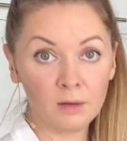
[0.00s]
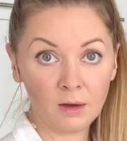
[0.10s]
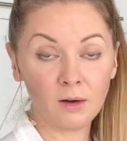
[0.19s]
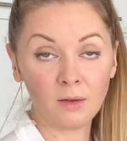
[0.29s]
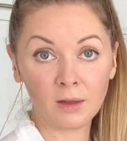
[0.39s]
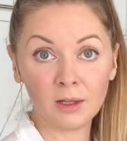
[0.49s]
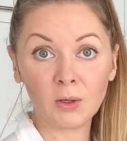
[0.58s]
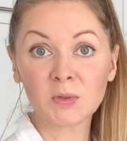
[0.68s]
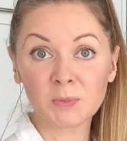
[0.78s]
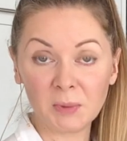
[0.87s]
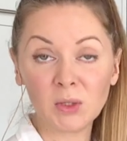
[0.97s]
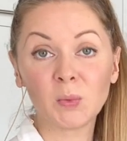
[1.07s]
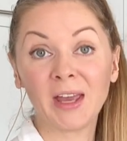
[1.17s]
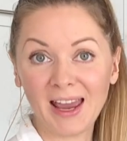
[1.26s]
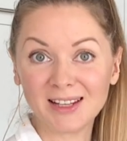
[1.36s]
On the low speed
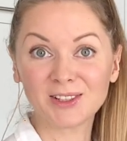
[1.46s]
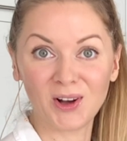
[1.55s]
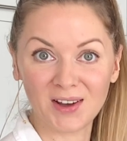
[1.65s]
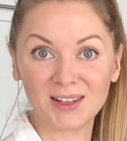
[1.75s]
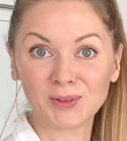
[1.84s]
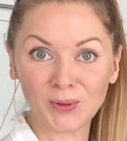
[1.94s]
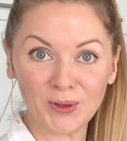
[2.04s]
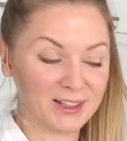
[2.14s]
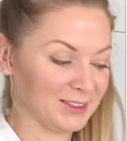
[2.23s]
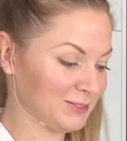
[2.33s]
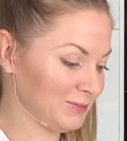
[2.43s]
we add coconut oil.